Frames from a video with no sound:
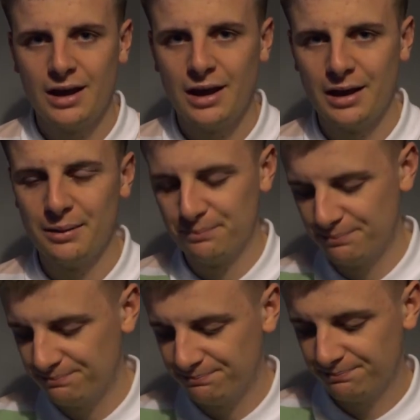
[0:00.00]
And
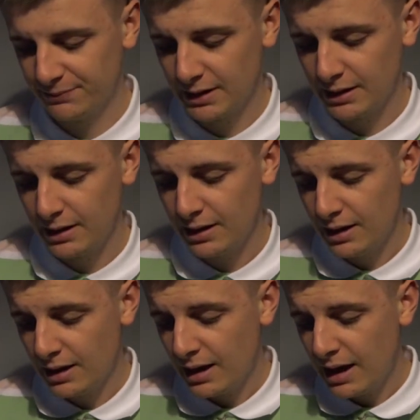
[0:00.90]

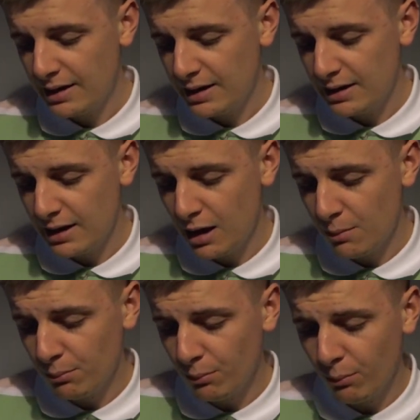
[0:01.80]

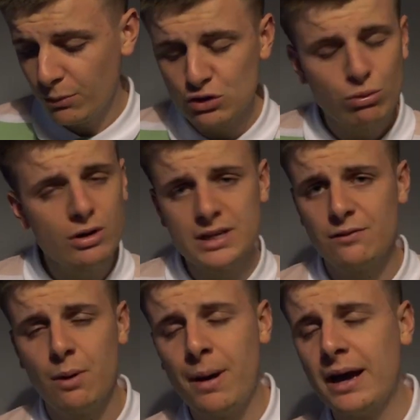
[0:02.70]
then my story idea
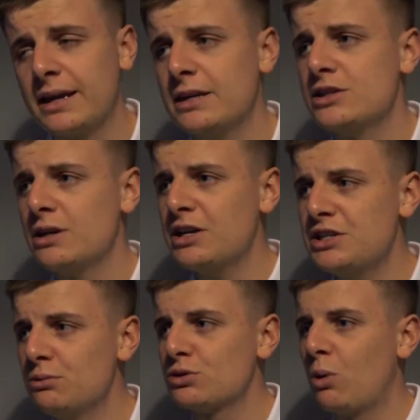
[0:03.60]
for my package, it
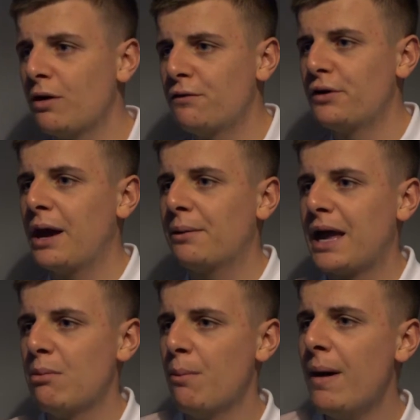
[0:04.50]
actually was quite funny how it
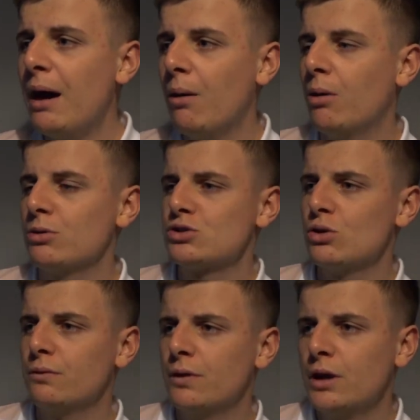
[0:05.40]
came about. I was
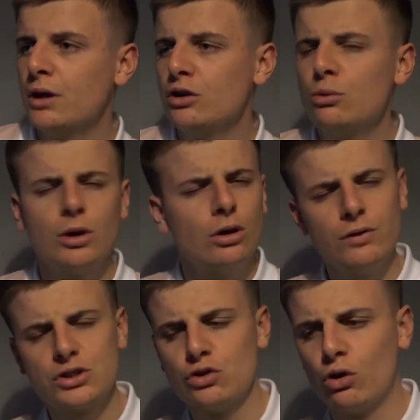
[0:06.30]
sort of doing
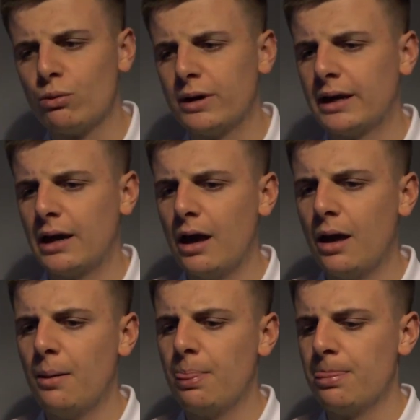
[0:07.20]
another story,
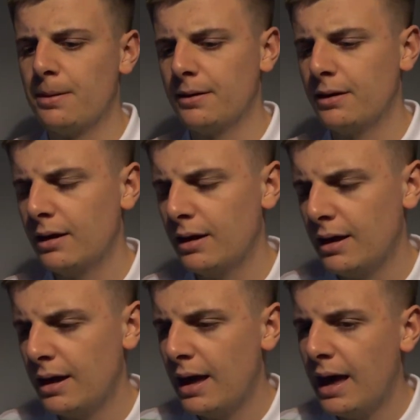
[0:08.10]
and
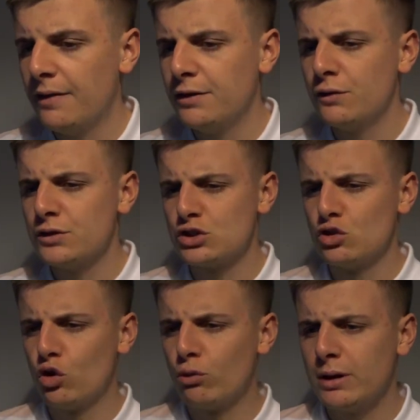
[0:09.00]
the other
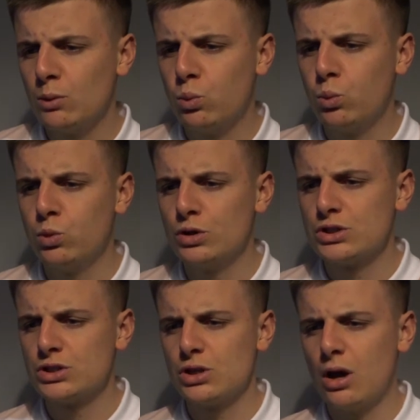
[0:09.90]
story
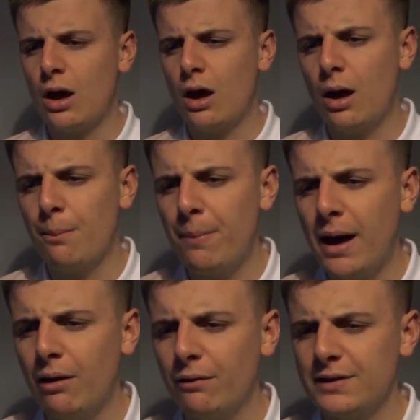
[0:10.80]
was
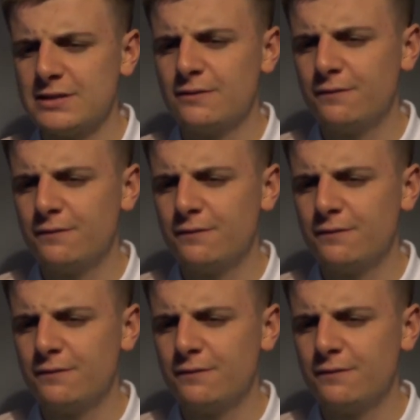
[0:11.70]
about the